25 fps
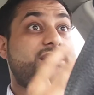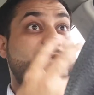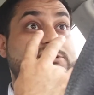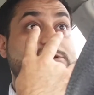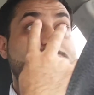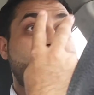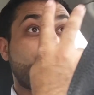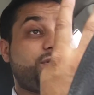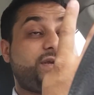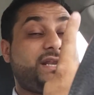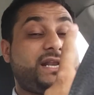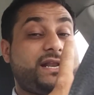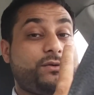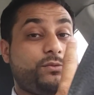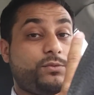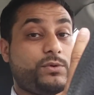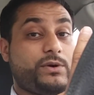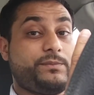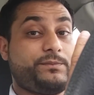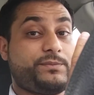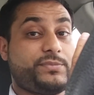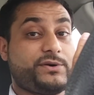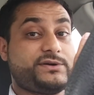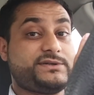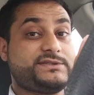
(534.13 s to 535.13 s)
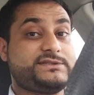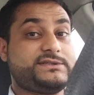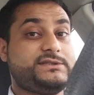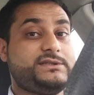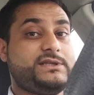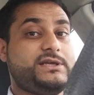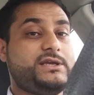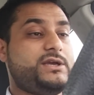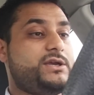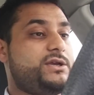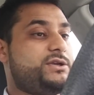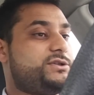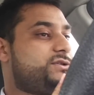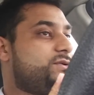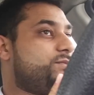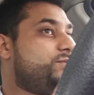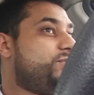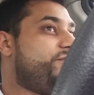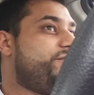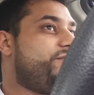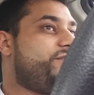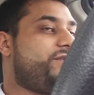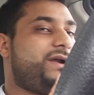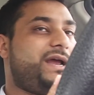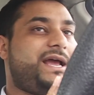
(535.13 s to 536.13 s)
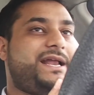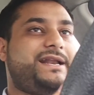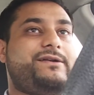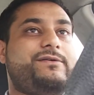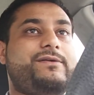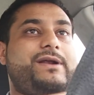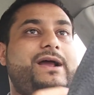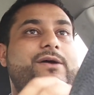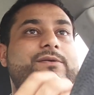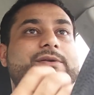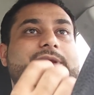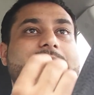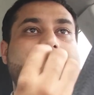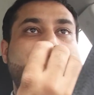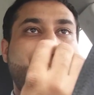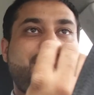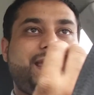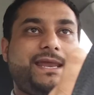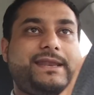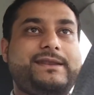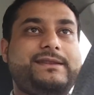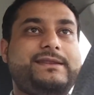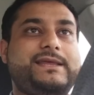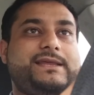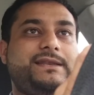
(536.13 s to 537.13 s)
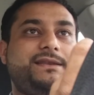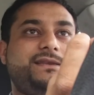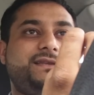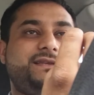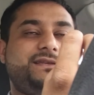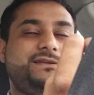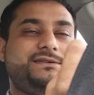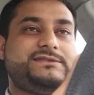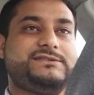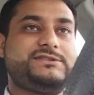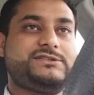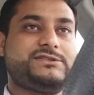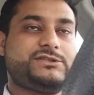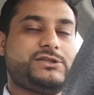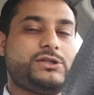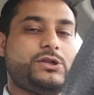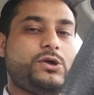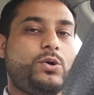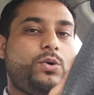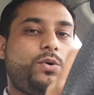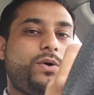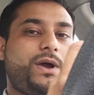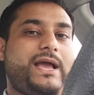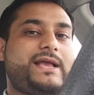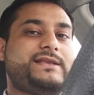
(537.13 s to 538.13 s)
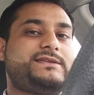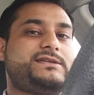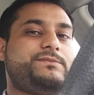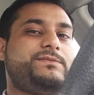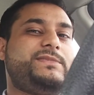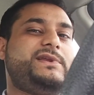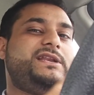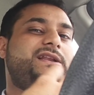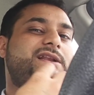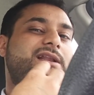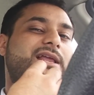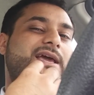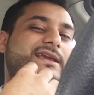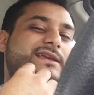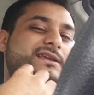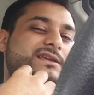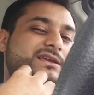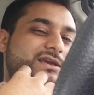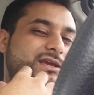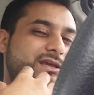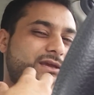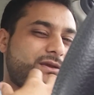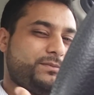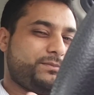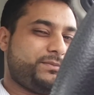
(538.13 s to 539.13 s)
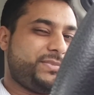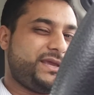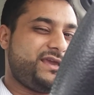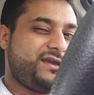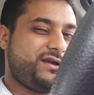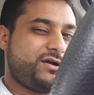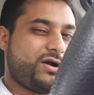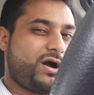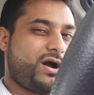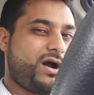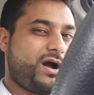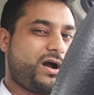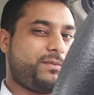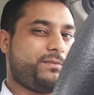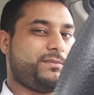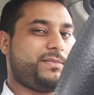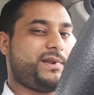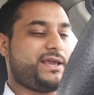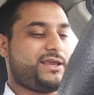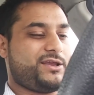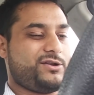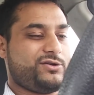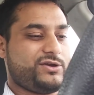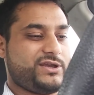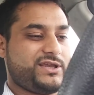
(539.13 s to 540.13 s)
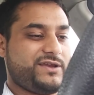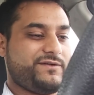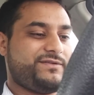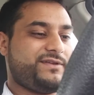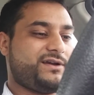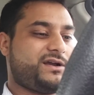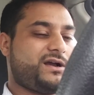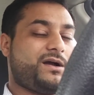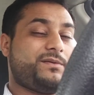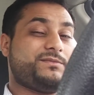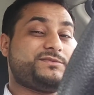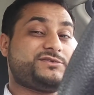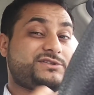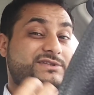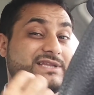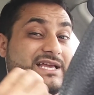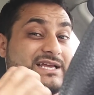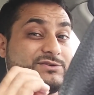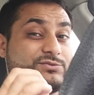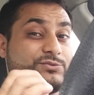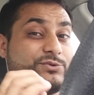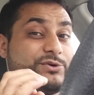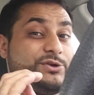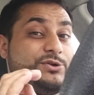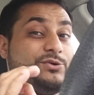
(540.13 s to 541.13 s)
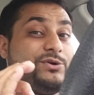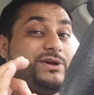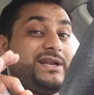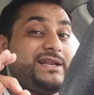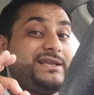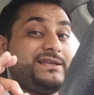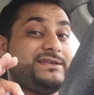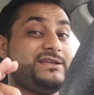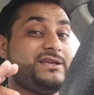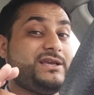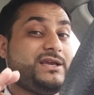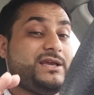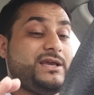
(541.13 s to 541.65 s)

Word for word: not just looking at one person so move your head around and then slow answer meaning like be calm like you know give the calm so that's where you're gonna